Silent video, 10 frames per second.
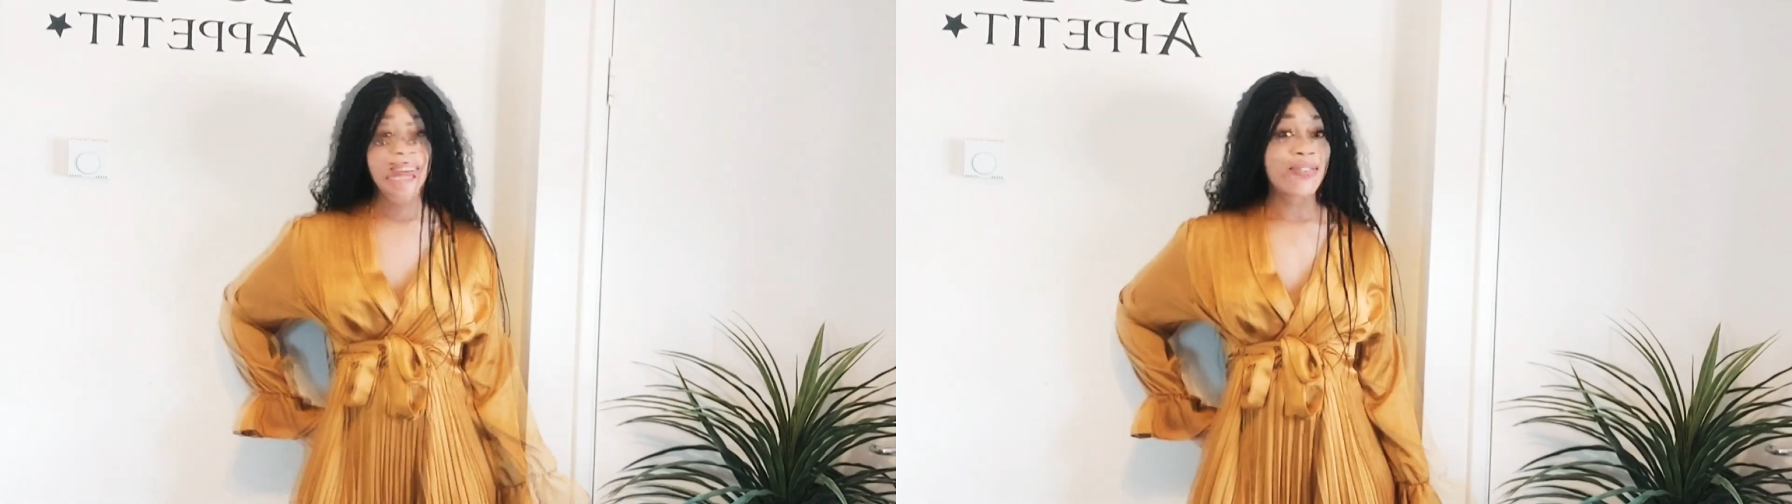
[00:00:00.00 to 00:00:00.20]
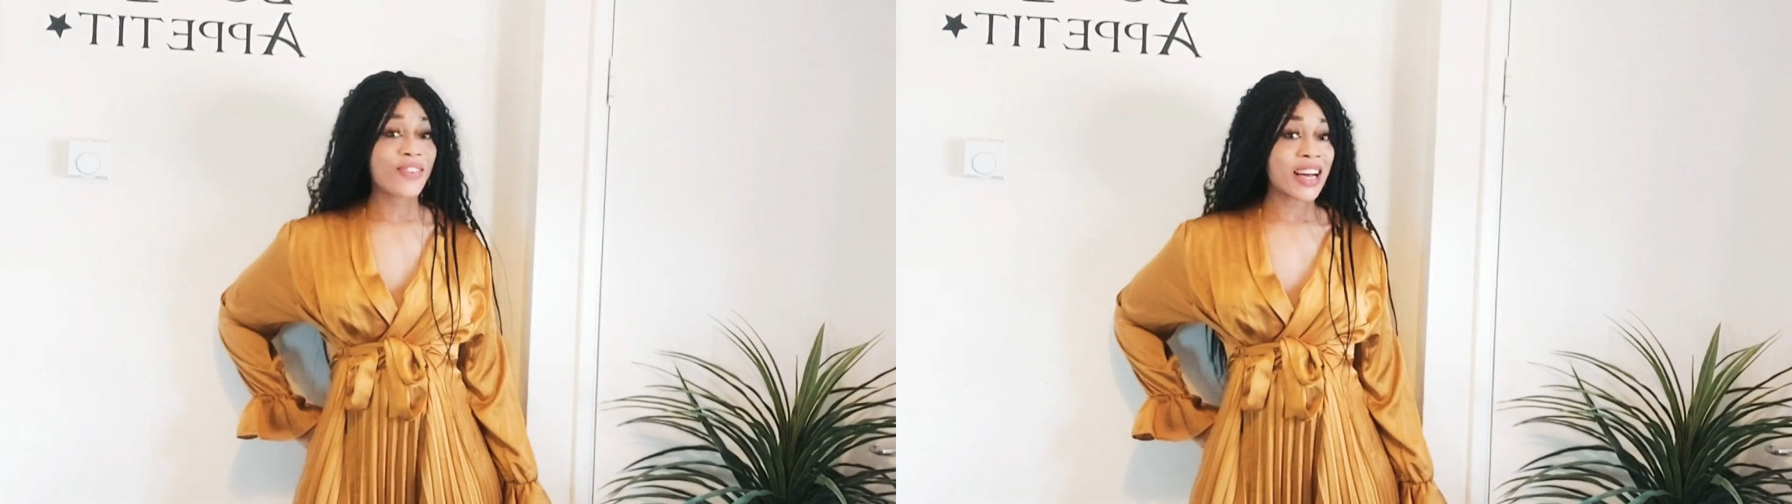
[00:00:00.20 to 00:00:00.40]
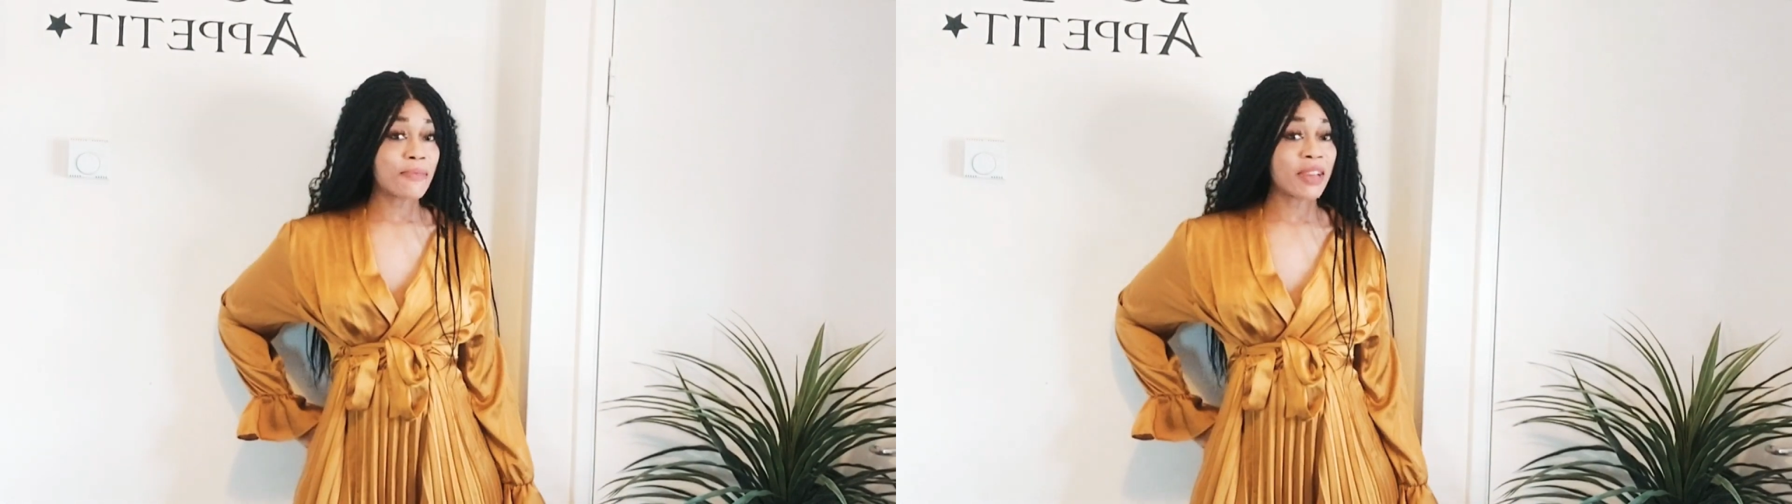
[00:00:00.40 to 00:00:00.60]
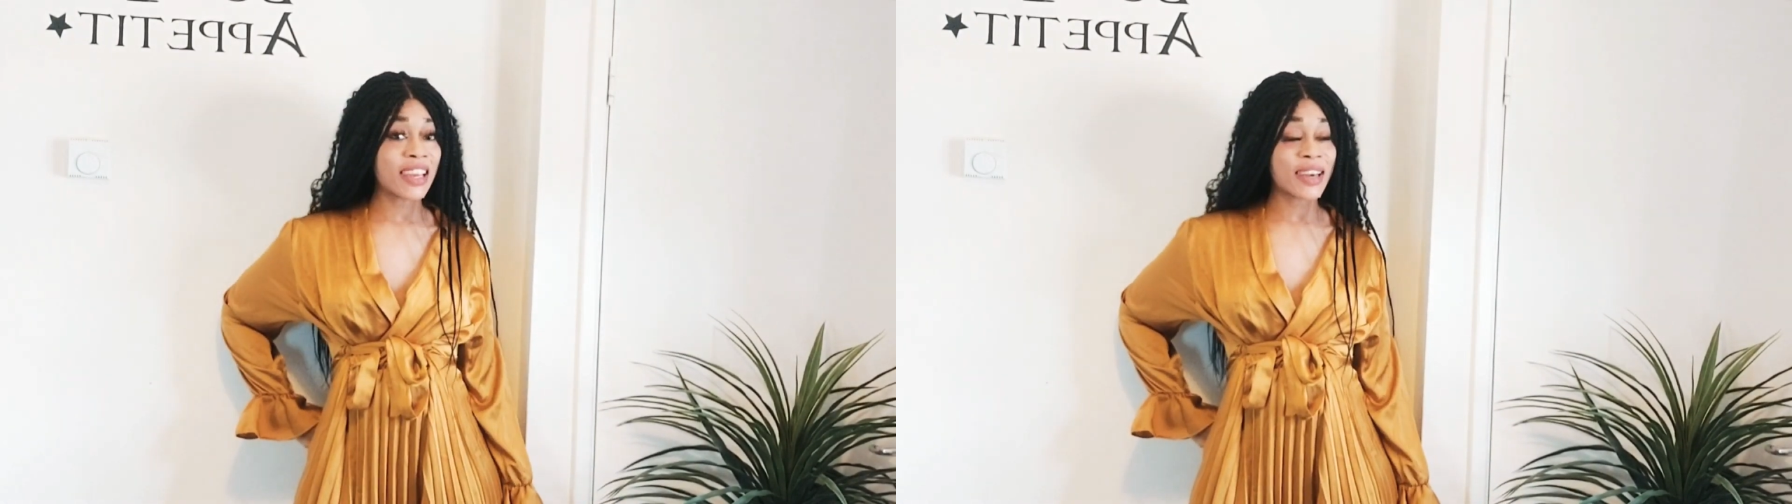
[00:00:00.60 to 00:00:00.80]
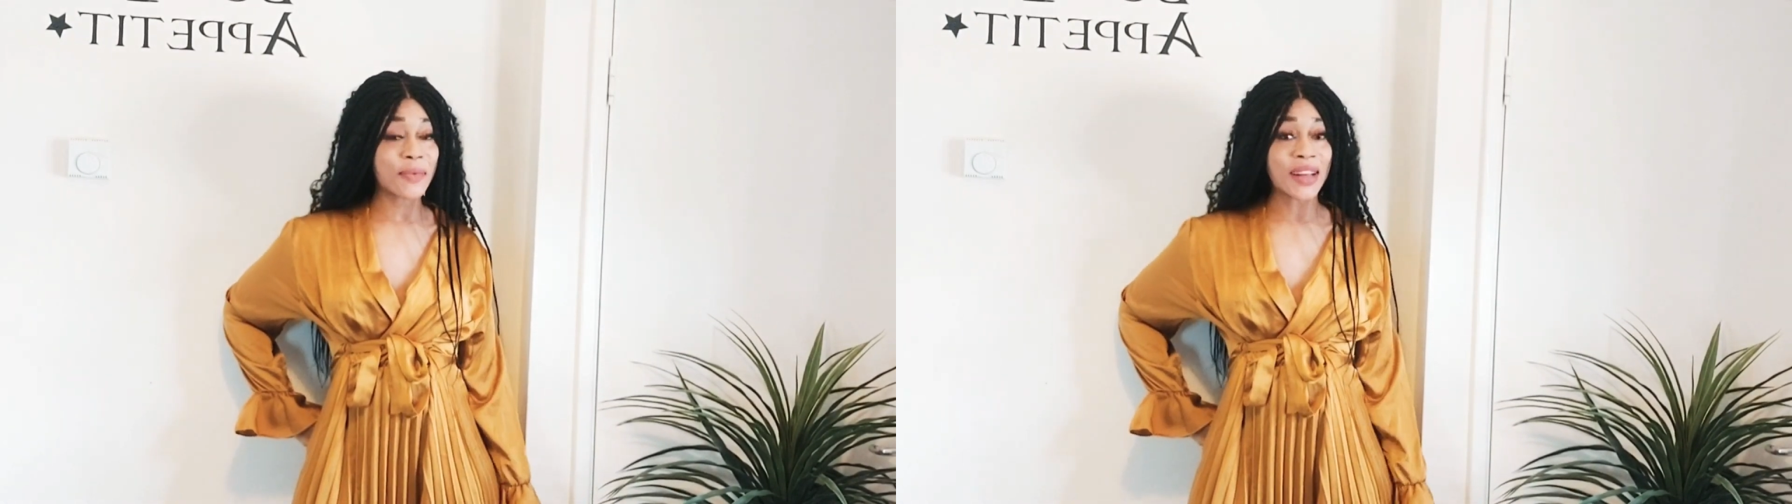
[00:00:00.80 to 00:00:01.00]

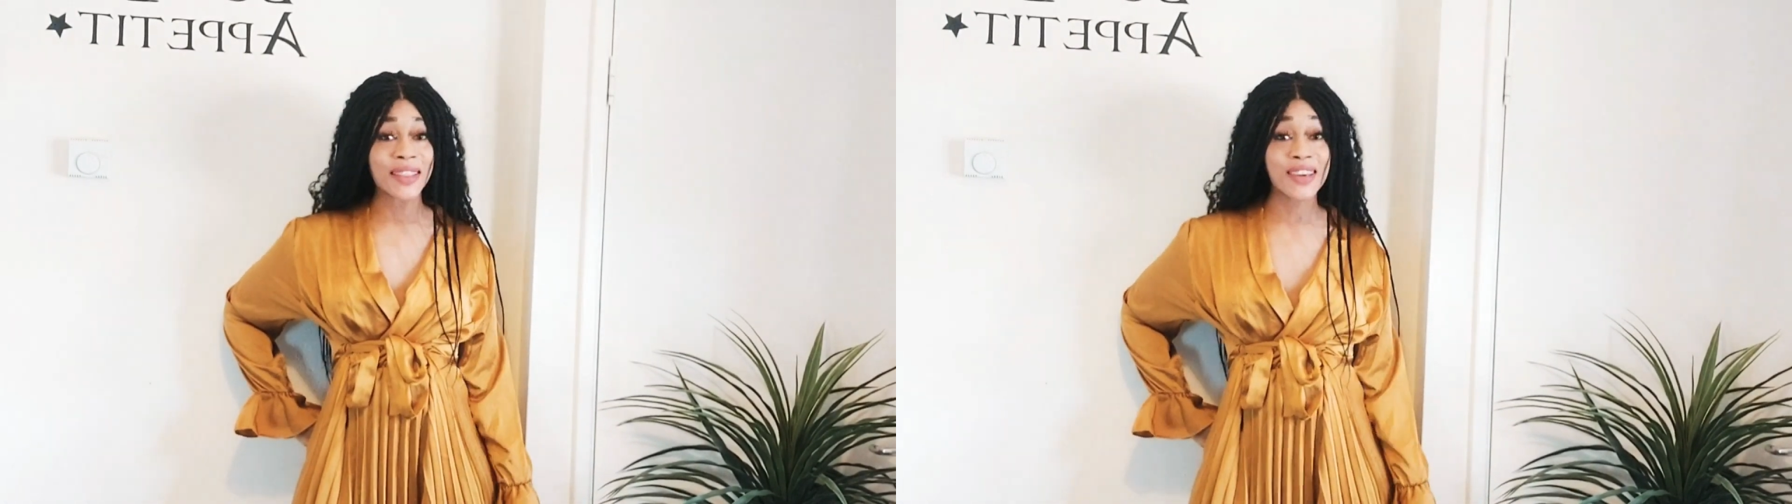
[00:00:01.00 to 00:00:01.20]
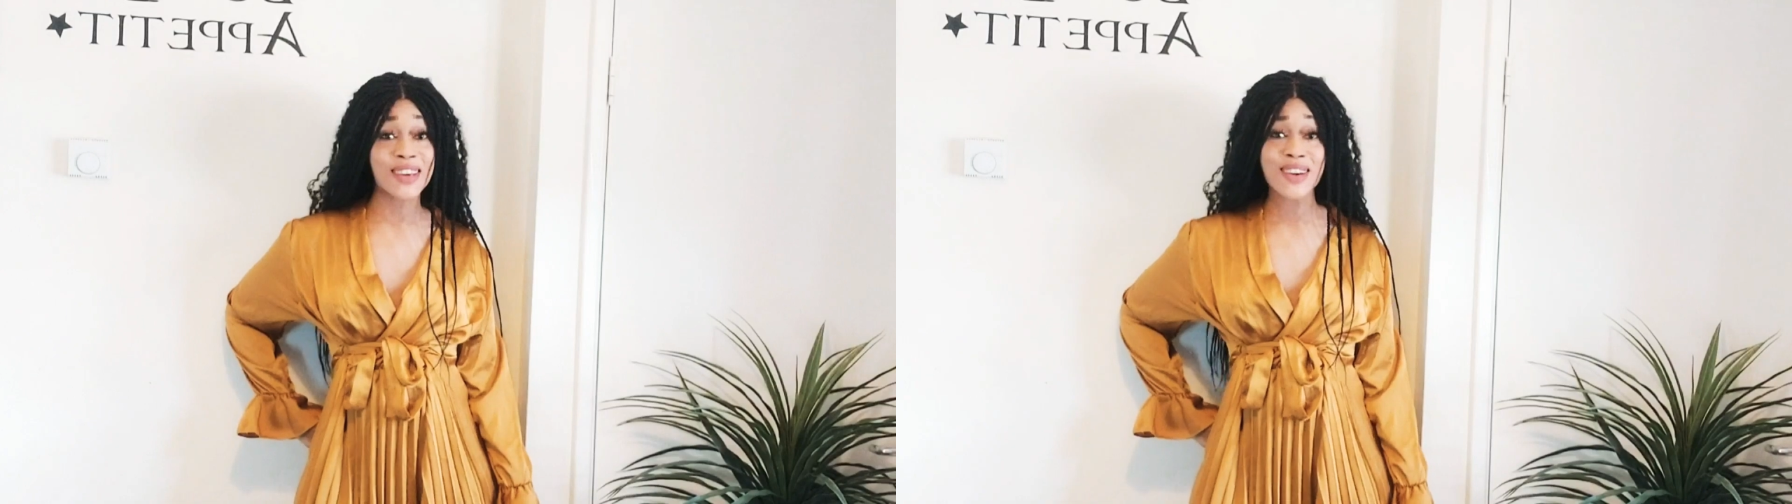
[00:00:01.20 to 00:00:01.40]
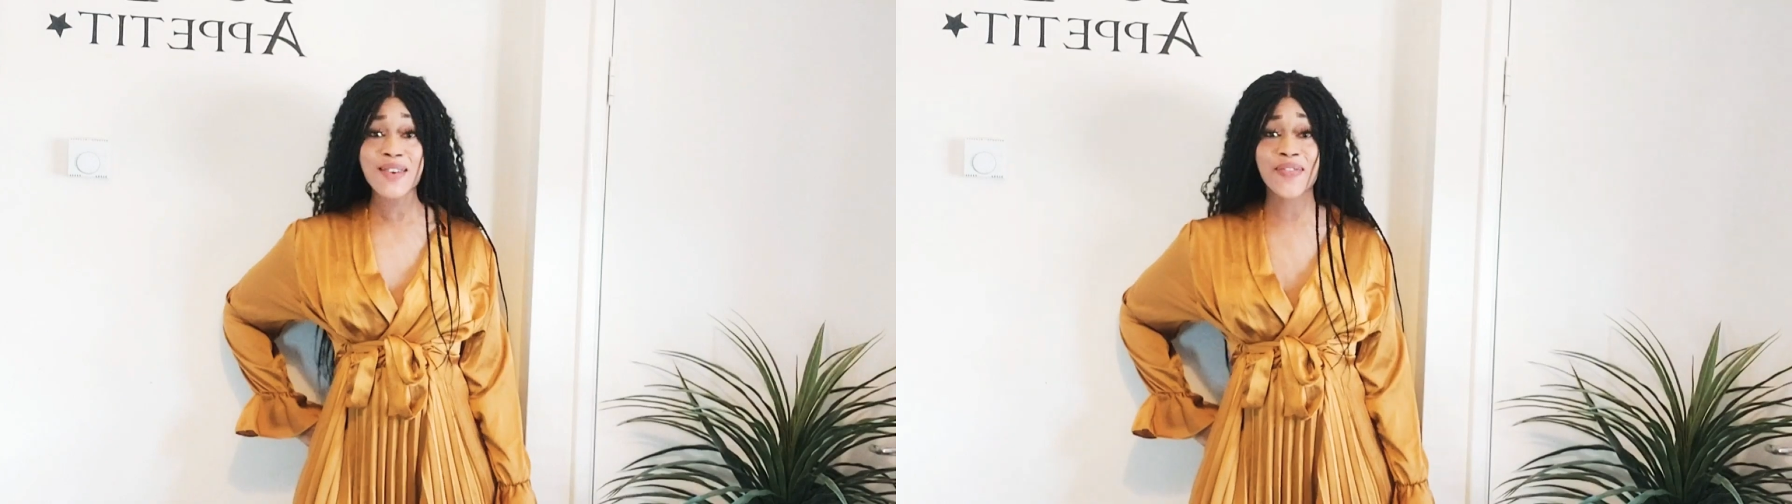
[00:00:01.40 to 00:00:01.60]
Family, what do you